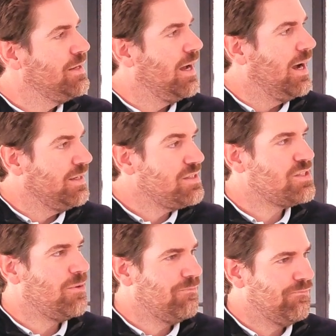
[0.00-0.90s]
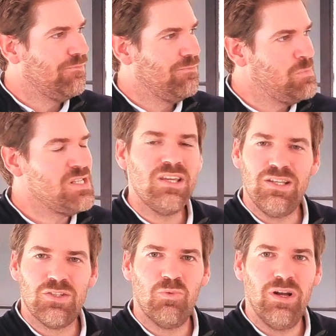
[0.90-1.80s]
I did some
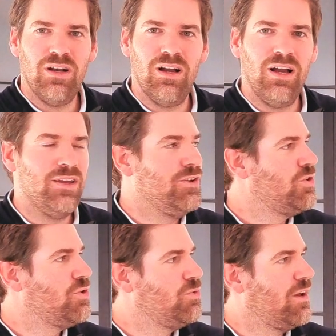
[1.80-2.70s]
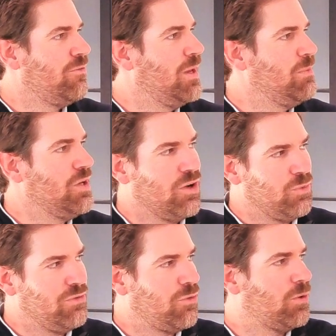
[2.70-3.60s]
mistakes where I should have maybe gone
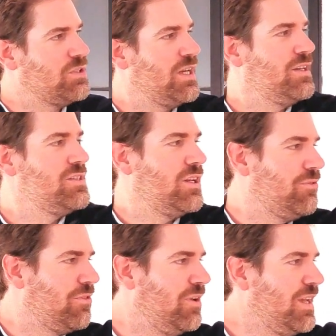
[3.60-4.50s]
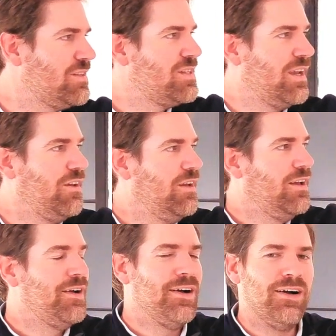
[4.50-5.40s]
with old tech instead of the latest tech,
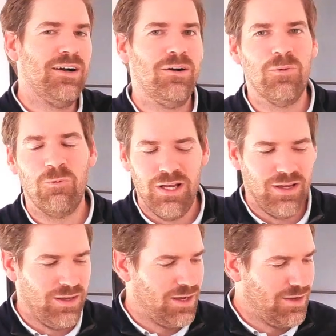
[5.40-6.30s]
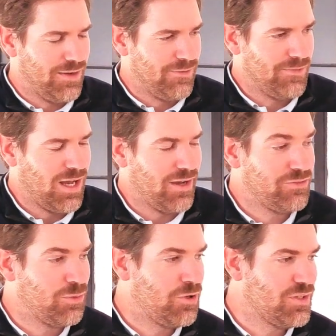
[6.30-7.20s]
where
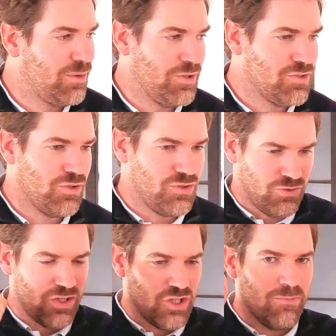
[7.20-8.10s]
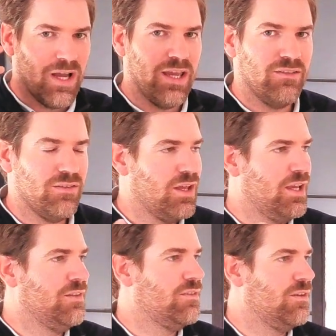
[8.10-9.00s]
afterward I was just scratching my head
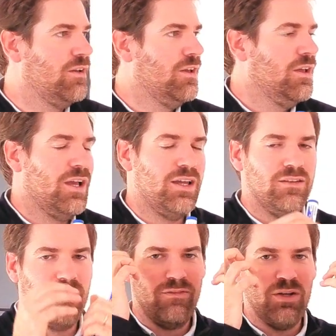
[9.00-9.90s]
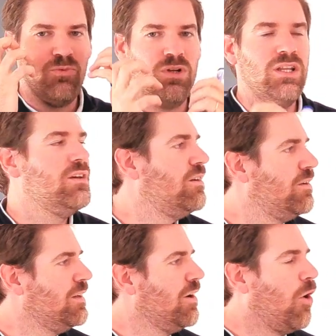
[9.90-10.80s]
and having really
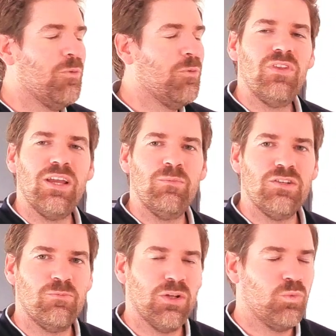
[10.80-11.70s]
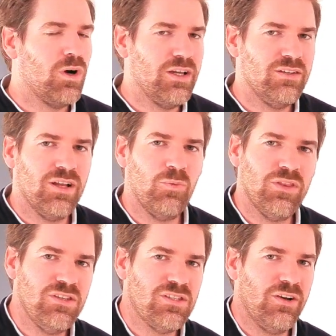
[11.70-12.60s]
almost nightmares about why did I went
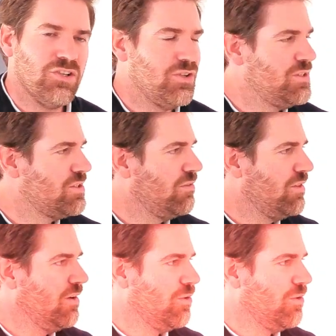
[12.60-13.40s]
this direction instead of the other